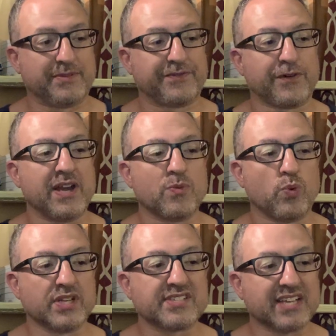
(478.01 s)
I'm afraid
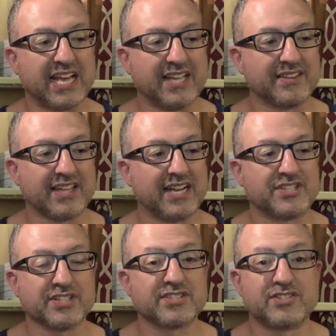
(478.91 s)
once again that I
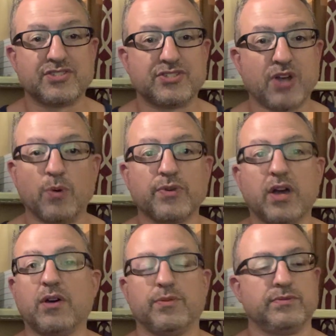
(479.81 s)
just don't
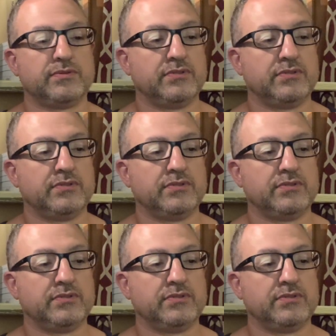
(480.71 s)
know.